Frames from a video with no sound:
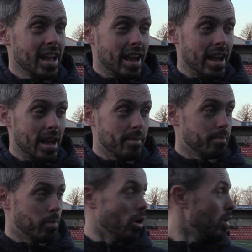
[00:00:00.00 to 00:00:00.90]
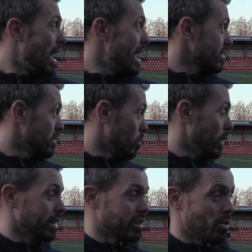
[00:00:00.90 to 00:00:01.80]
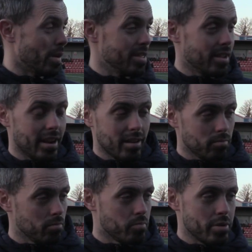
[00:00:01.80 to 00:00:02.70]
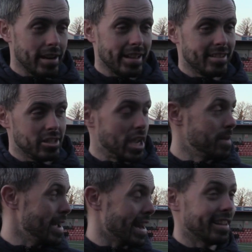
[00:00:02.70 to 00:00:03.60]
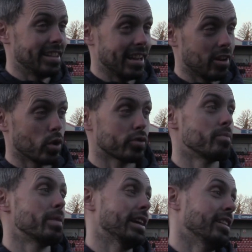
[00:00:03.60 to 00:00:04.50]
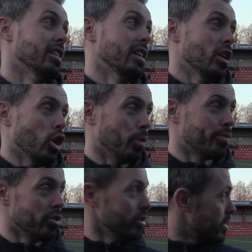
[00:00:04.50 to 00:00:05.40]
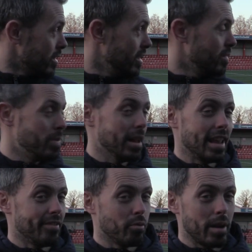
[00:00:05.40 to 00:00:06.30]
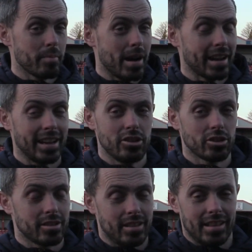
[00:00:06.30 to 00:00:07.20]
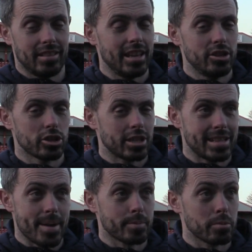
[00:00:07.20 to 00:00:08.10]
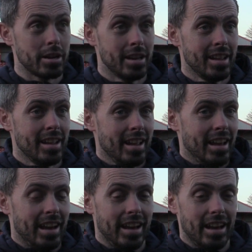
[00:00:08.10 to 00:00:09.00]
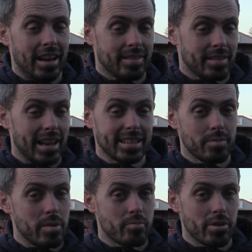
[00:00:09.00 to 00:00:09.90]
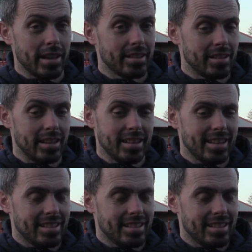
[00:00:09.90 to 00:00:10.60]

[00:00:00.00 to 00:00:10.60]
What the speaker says: But asking Will to go in there, brilliant. Jamie Allen then goes from being up front to being left wing back, and they just adapt to it. The lads have been brilliant, and